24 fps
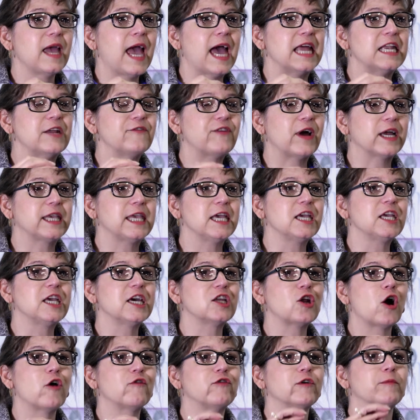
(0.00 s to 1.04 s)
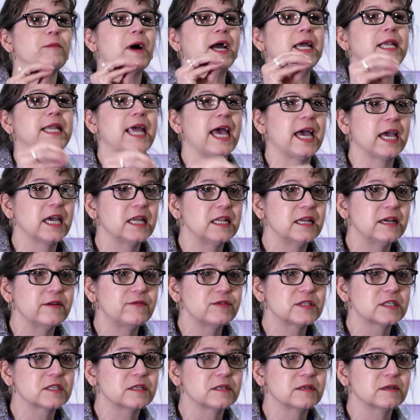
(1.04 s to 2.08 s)
And if I can get over my
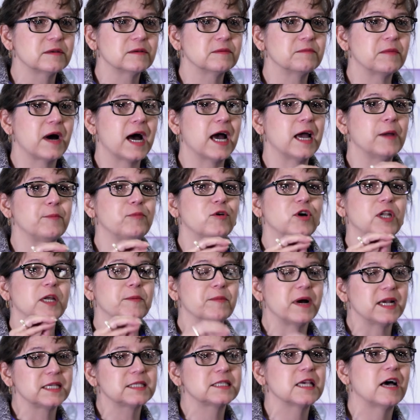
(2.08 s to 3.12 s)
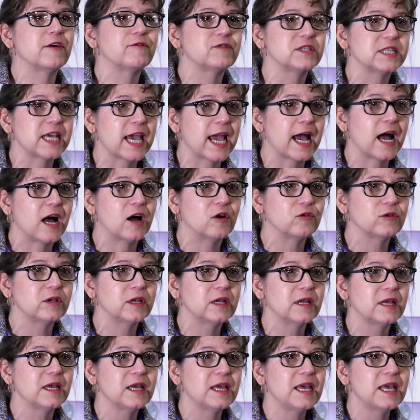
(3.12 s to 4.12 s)
negatives, my putting myself down,